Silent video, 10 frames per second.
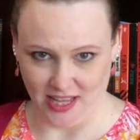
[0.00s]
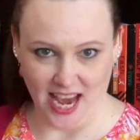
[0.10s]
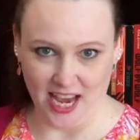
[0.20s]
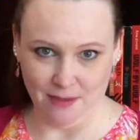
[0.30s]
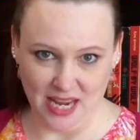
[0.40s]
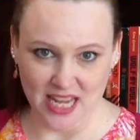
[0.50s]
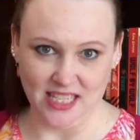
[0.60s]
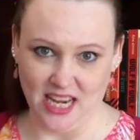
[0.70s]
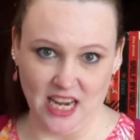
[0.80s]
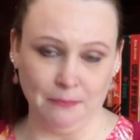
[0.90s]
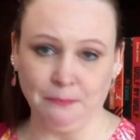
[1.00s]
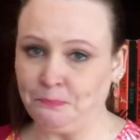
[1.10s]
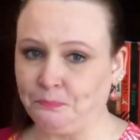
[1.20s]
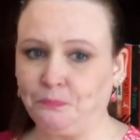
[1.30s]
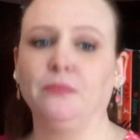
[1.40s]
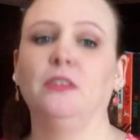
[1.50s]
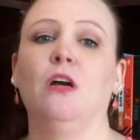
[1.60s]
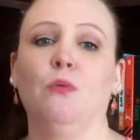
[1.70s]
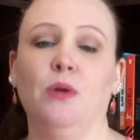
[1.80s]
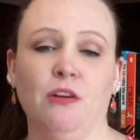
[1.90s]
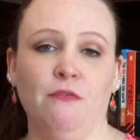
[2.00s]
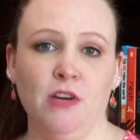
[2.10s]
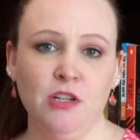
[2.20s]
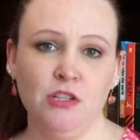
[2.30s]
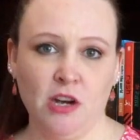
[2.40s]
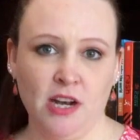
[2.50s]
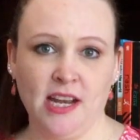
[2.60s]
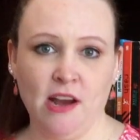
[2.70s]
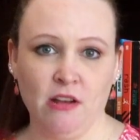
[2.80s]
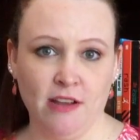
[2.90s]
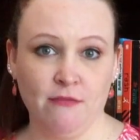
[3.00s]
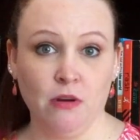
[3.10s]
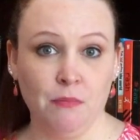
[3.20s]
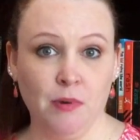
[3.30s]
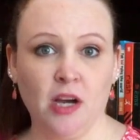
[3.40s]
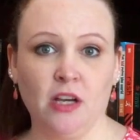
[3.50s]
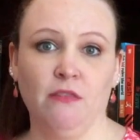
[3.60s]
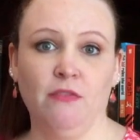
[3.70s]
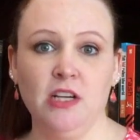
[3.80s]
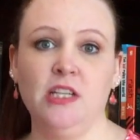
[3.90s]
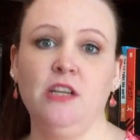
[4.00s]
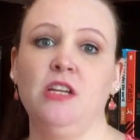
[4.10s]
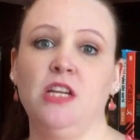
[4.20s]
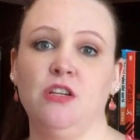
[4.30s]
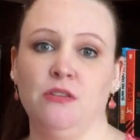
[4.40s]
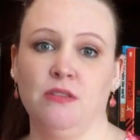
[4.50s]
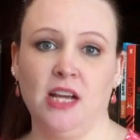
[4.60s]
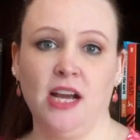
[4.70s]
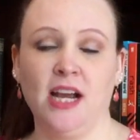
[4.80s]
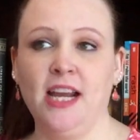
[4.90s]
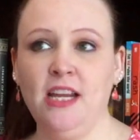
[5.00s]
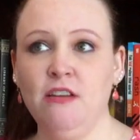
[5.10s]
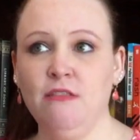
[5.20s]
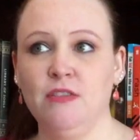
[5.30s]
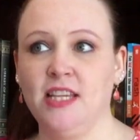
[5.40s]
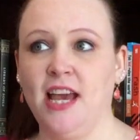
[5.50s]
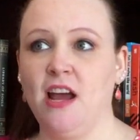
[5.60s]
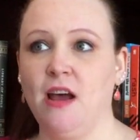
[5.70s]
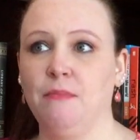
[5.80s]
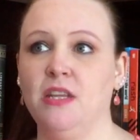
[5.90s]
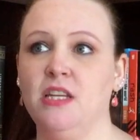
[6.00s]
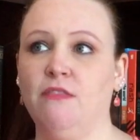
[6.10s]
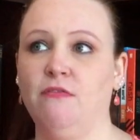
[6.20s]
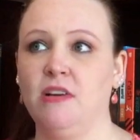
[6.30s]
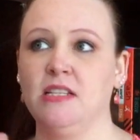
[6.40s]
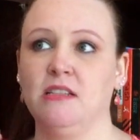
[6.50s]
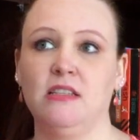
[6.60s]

the A, B, C. When you're first starting an outline for a book, the first thing you need to do is kind of set up the different